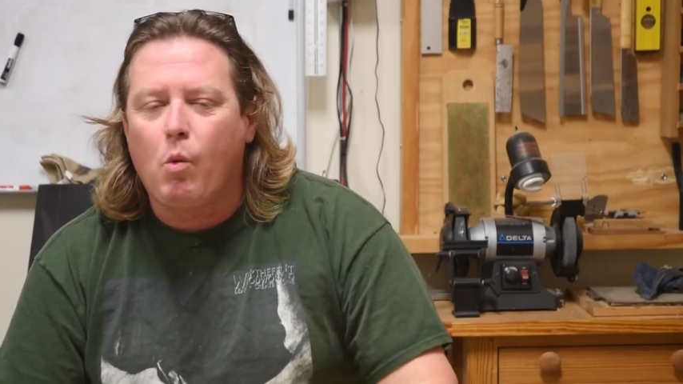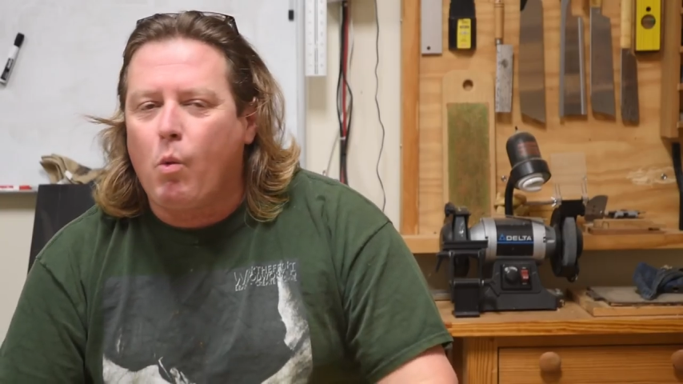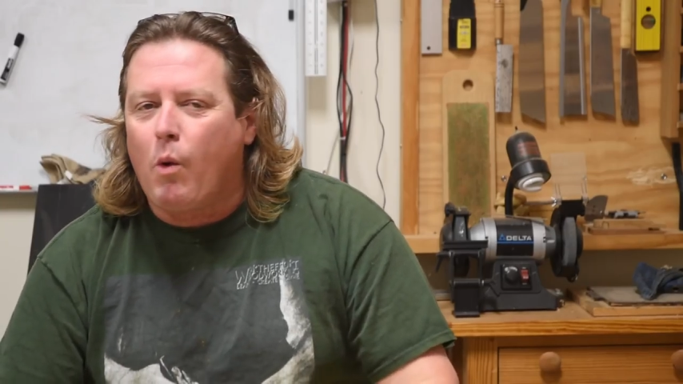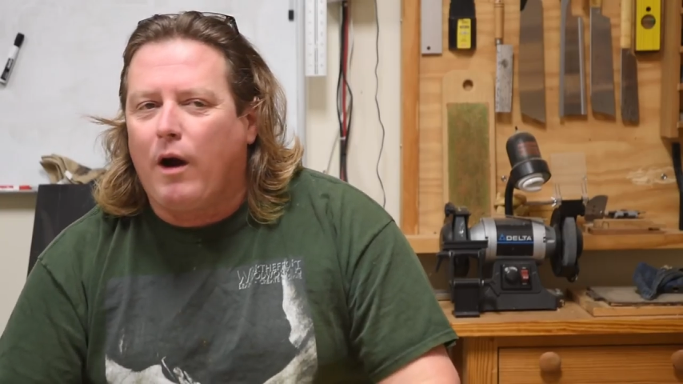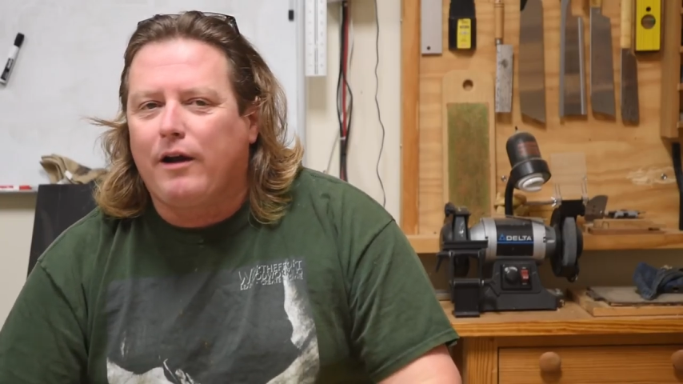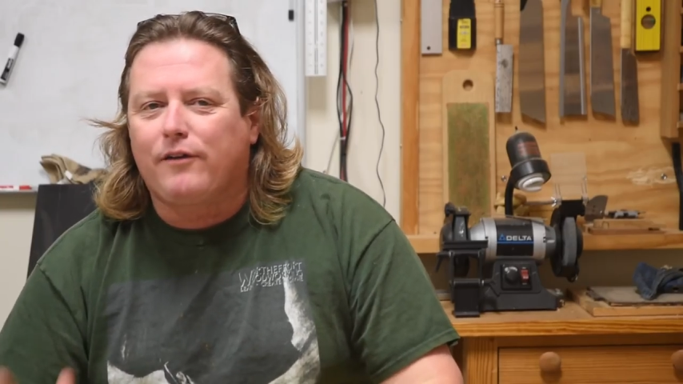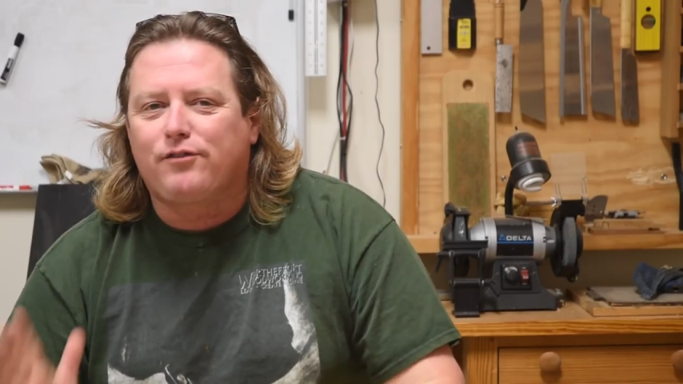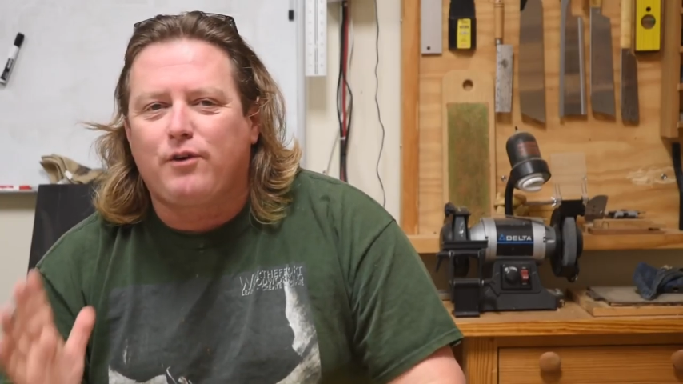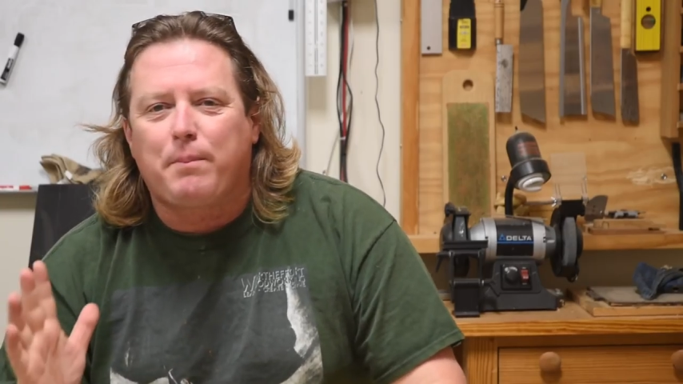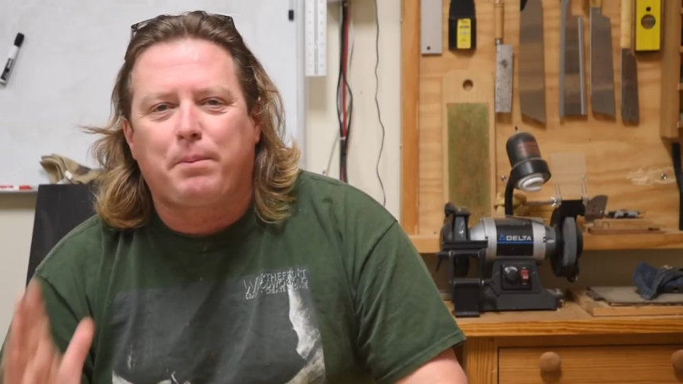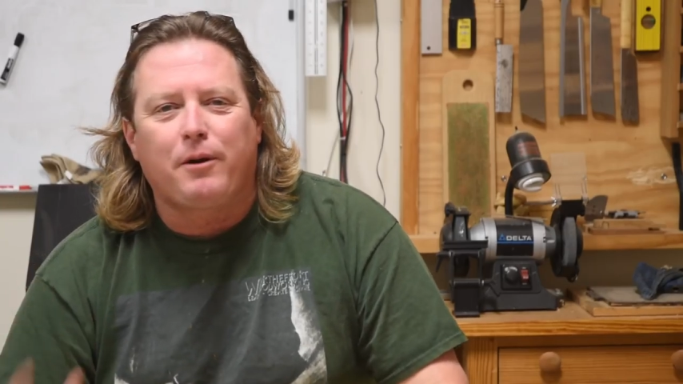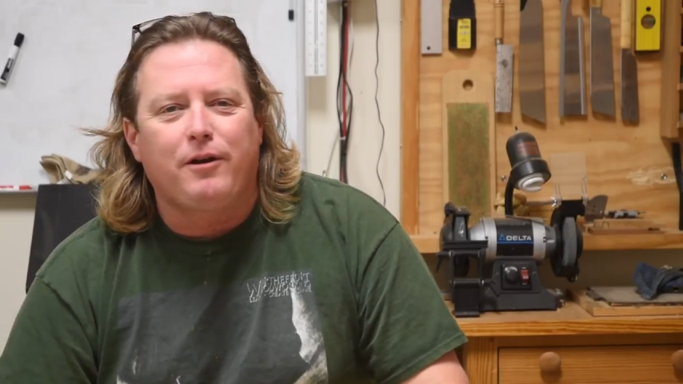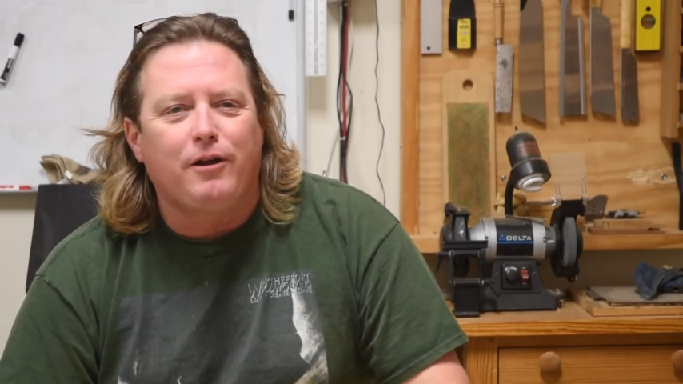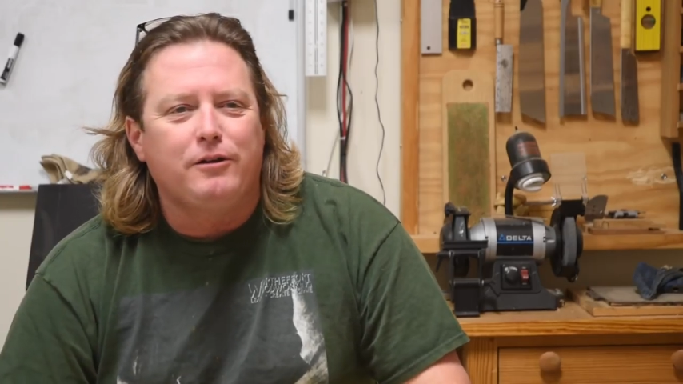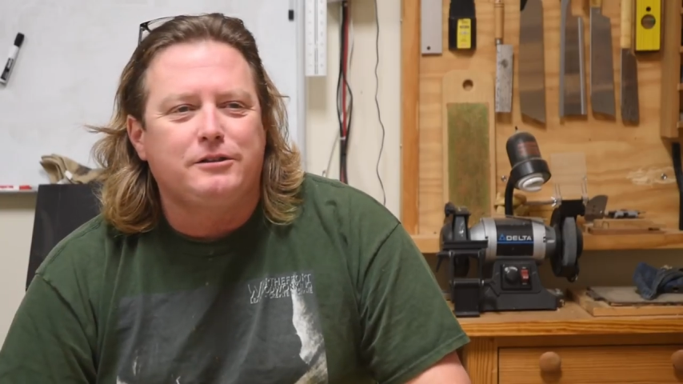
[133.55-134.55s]
wonderful
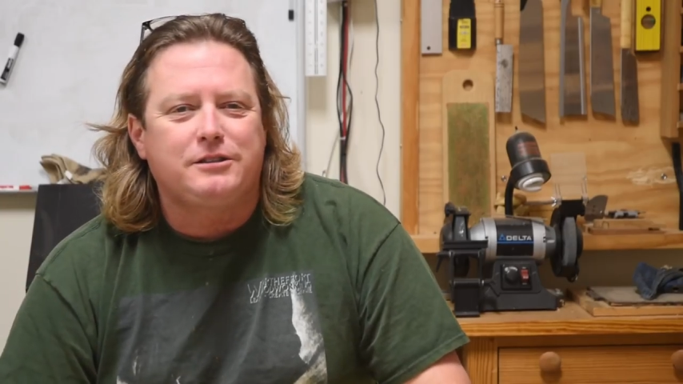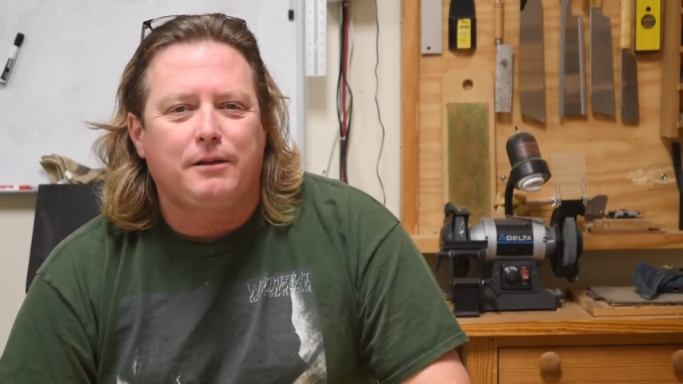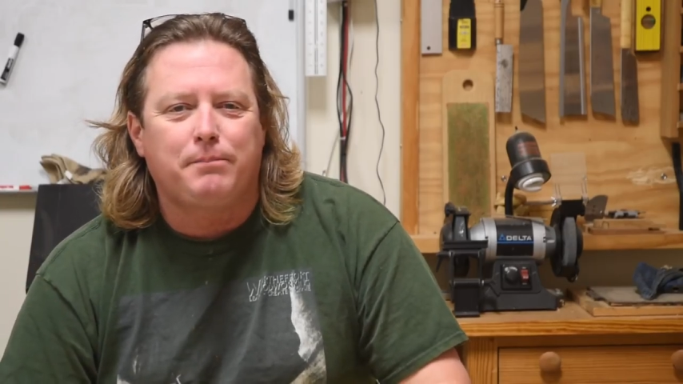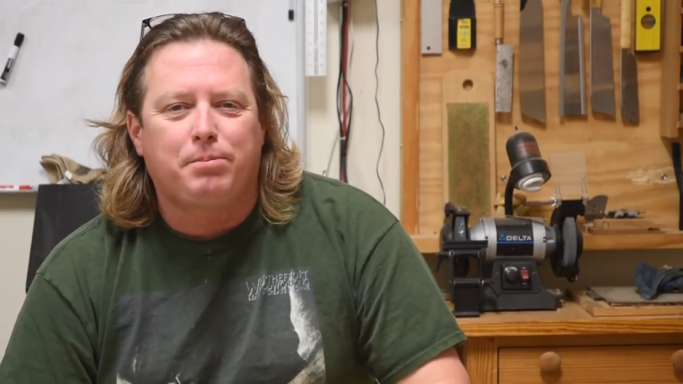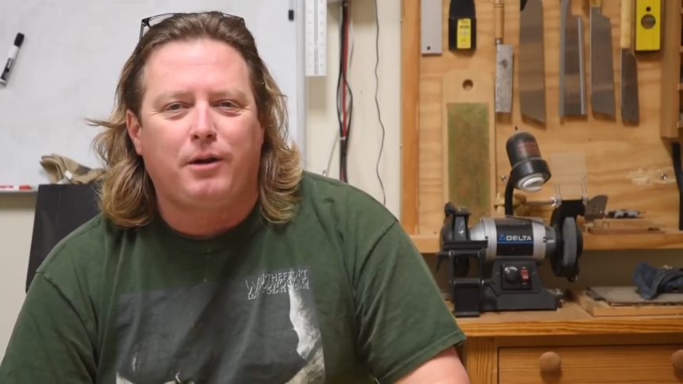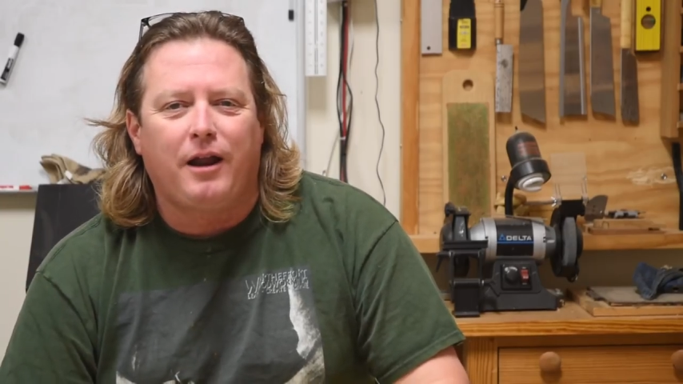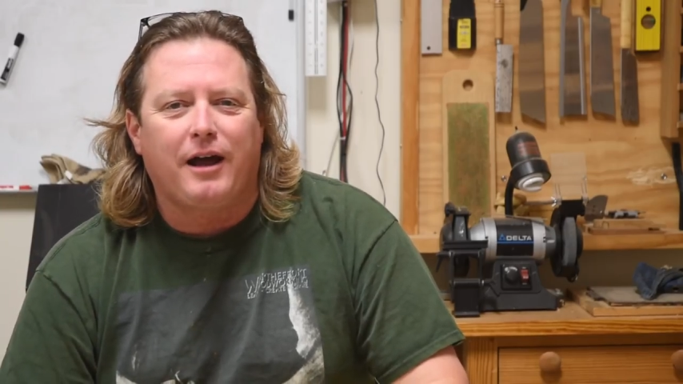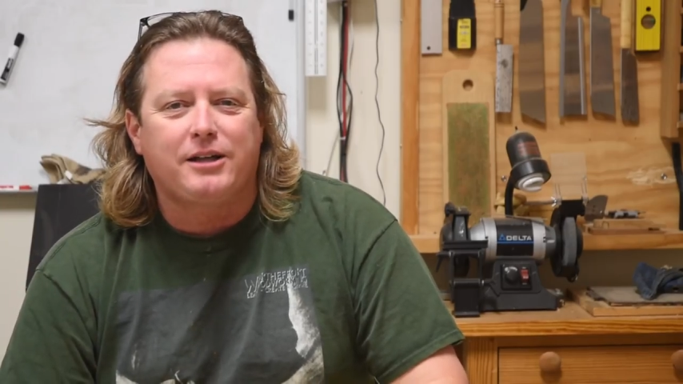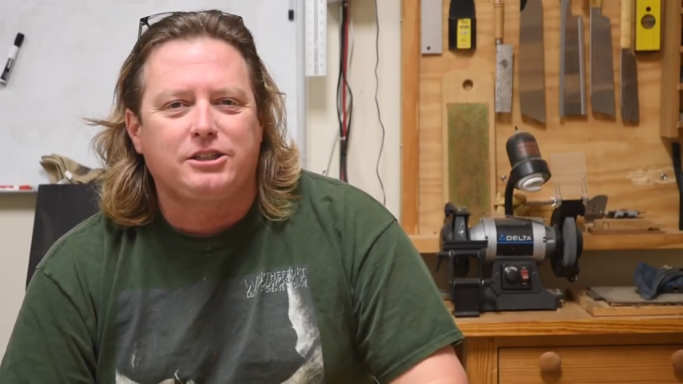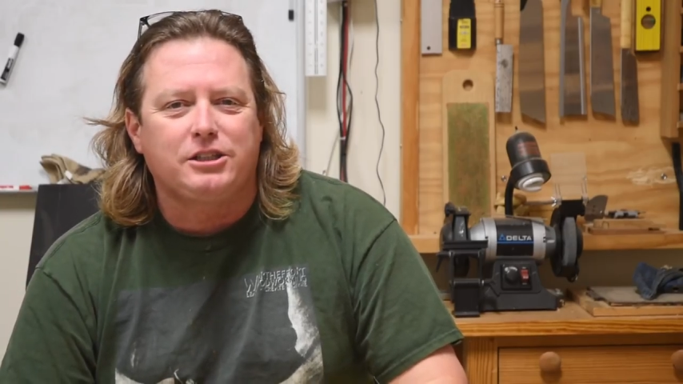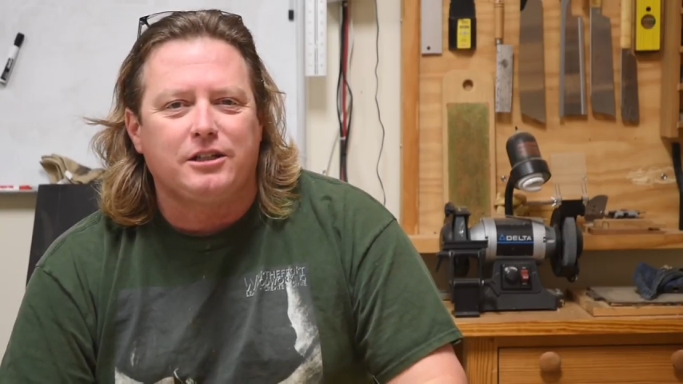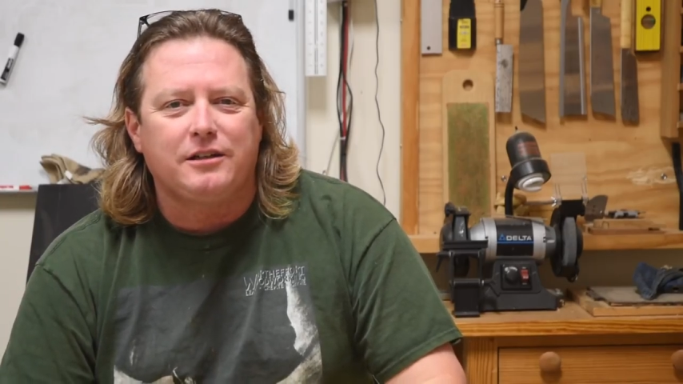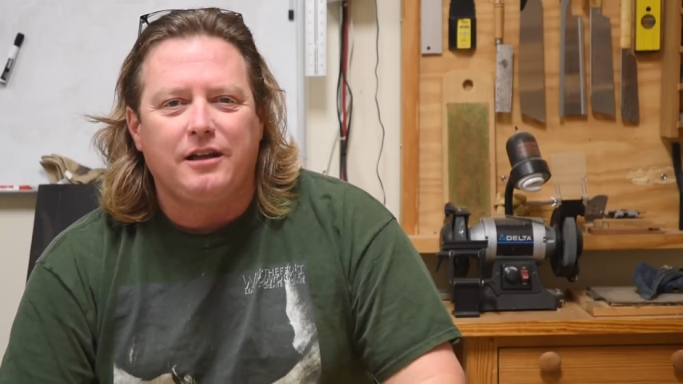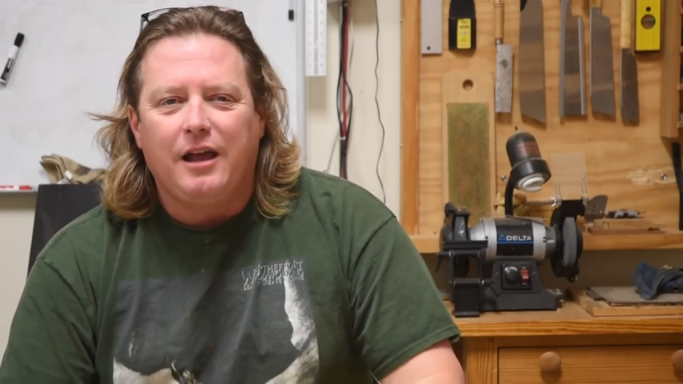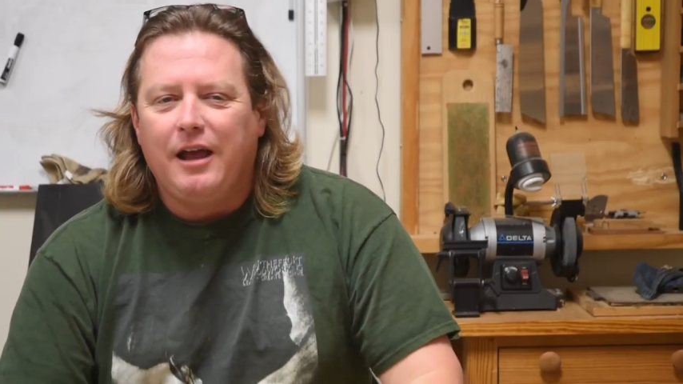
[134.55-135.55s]
produce,
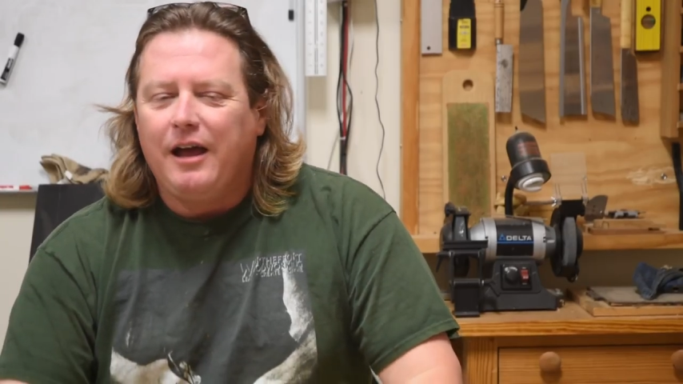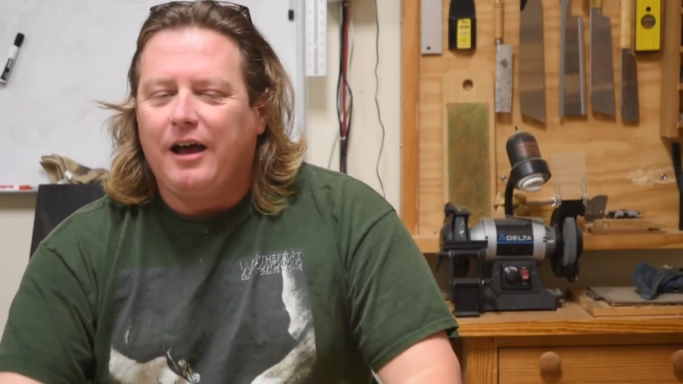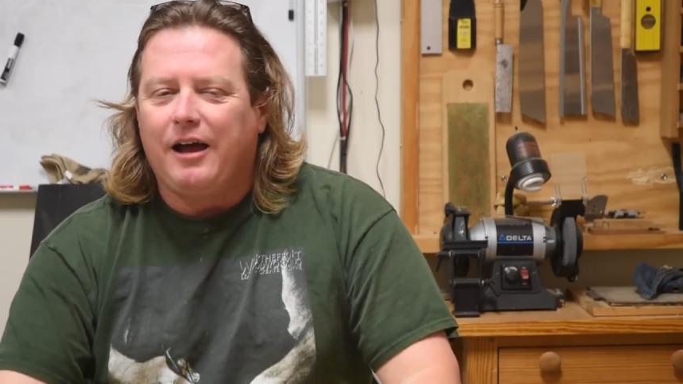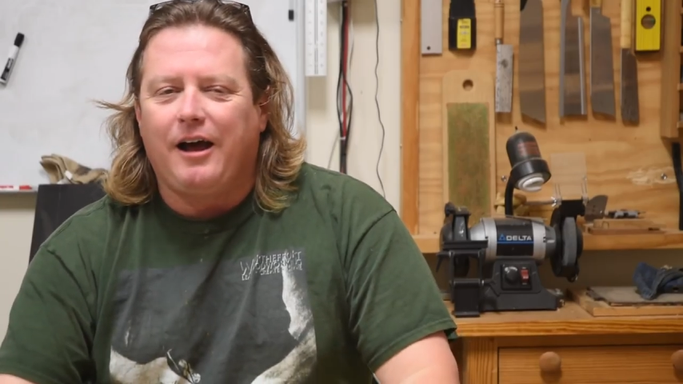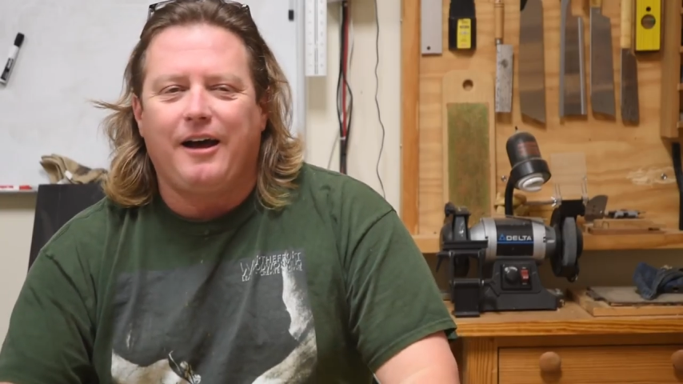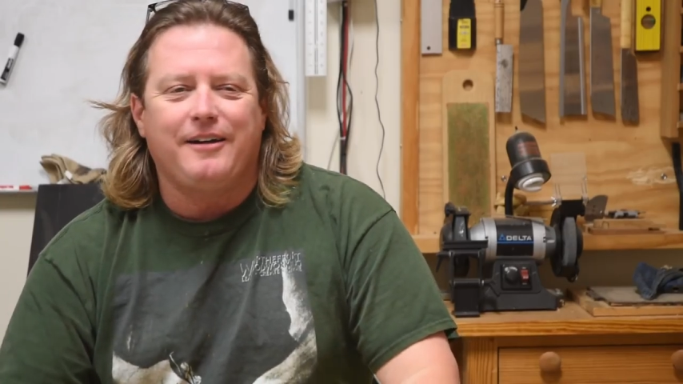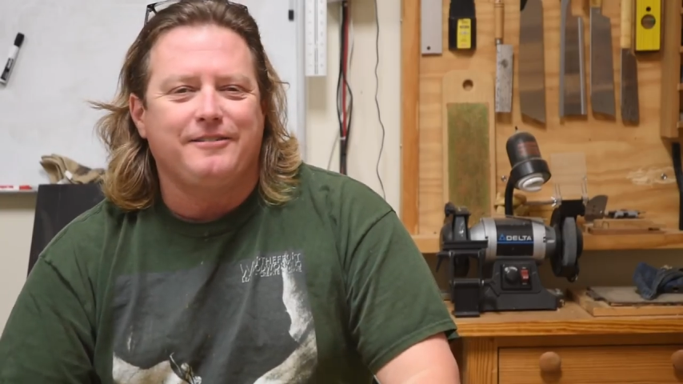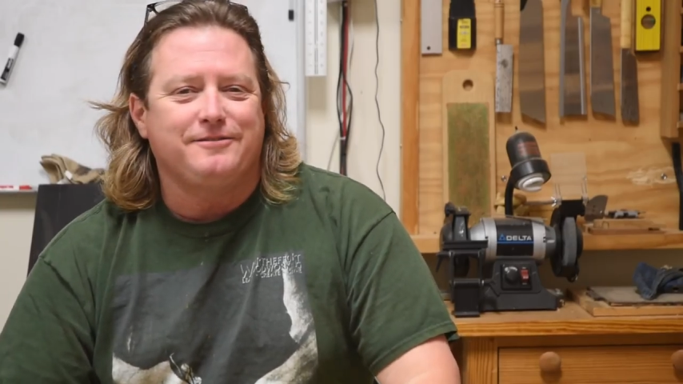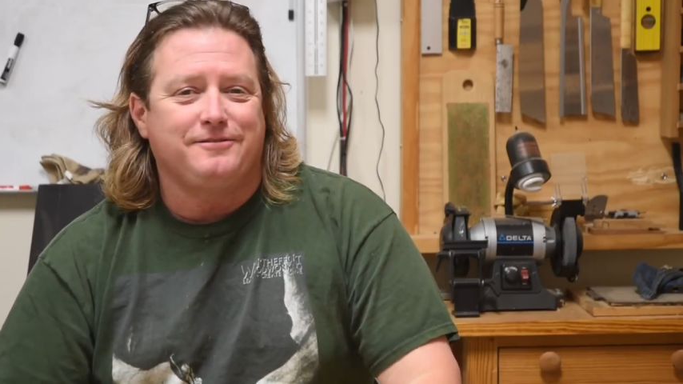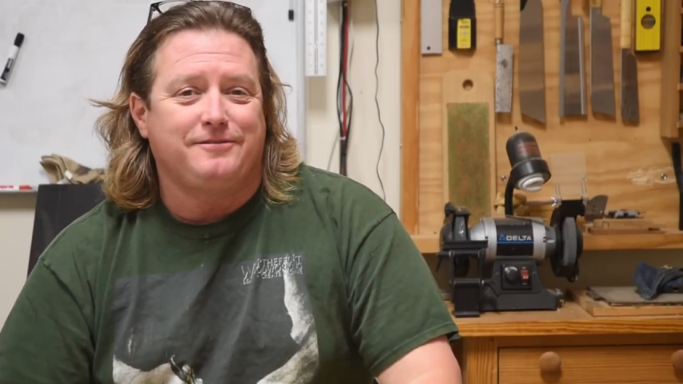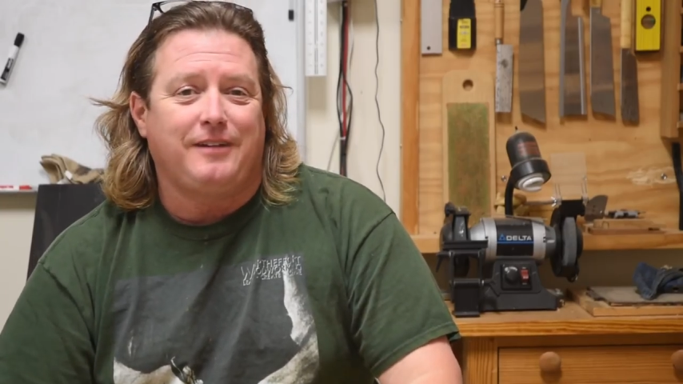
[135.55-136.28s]
production. Uh,